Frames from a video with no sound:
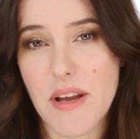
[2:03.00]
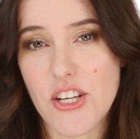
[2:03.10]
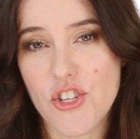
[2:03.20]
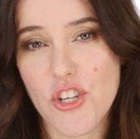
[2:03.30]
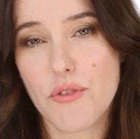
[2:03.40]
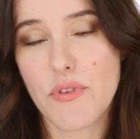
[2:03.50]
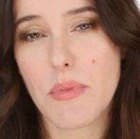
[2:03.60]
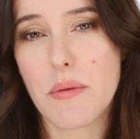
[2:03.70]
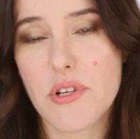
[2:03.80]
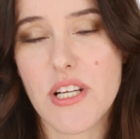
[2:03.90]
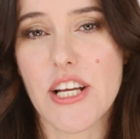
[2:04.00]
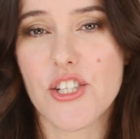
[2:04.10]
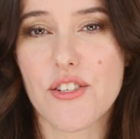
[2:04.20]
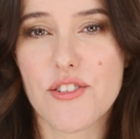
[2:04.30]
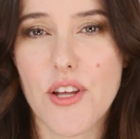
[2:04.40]
extra UVB
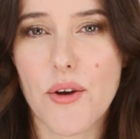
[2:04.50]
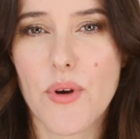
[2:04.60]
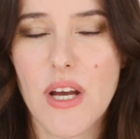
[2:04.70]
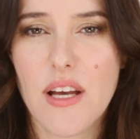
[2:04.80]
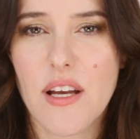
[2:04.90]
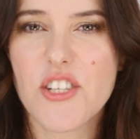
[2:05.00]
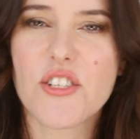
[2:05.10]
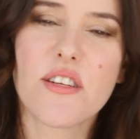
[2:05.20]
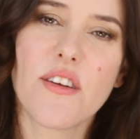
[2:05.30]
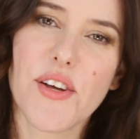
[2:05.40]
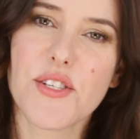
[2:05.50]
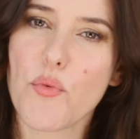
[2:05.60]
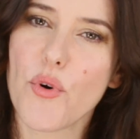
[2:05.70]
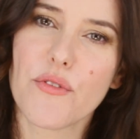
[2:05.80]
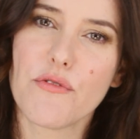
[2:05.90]
protection, so it's just a nice
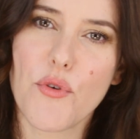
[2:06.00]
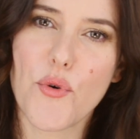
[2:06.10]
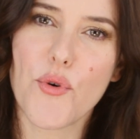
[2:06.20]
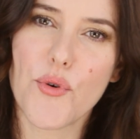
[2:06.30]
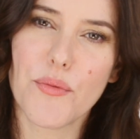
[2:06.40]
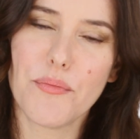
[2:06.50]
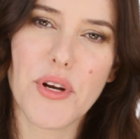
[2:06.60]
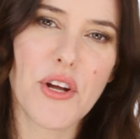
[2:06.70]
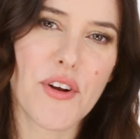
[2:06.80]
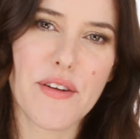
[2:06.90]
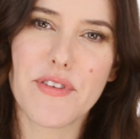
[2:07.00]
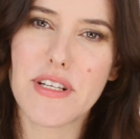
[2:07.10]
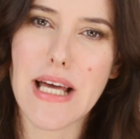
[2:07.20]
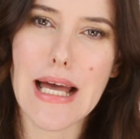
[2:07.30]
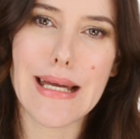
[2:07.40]
one for putting on every
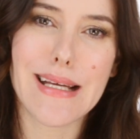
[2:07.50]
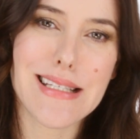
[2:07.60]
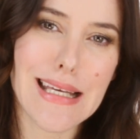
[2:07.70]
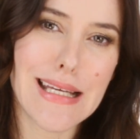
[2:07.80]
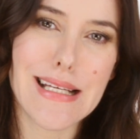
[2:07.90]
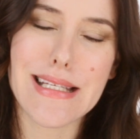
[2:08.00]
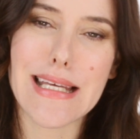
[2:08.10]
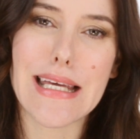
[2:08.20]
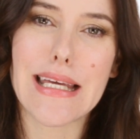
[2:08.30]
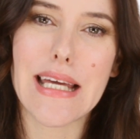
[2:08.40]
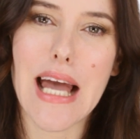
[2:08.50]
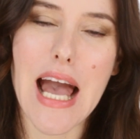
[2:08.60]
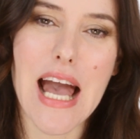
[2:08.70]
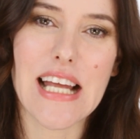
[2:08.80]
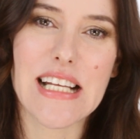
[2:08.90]
day. It's easy,
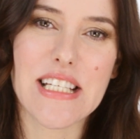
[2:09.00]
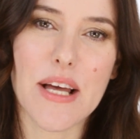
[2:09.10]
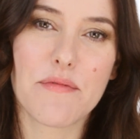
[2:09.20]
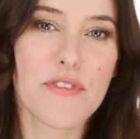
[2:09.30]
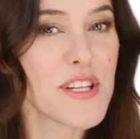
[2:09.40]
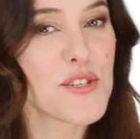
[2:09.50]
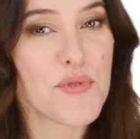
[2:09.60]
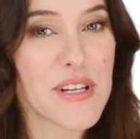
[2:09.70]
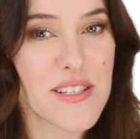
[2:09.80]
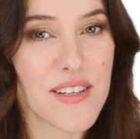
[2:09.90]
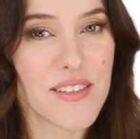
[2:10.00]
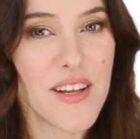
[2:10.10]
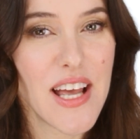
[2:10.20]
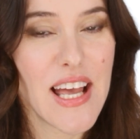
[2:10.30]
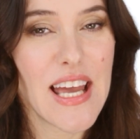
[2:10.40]
and um, for this reason,
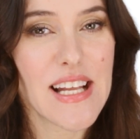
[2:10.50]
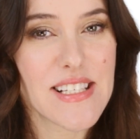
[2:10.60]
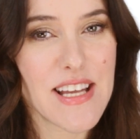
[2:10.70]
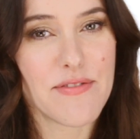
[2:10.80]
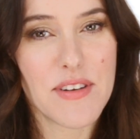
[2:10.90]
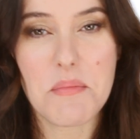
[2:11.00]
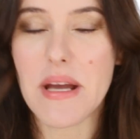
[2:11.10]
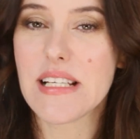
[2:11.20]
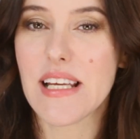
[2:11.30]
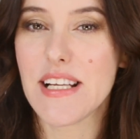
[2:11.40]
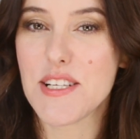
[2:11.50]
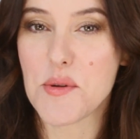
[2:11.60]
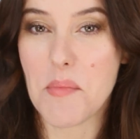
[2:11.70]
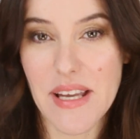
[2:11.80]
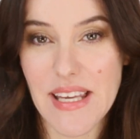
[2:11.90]
it's definitely made it into my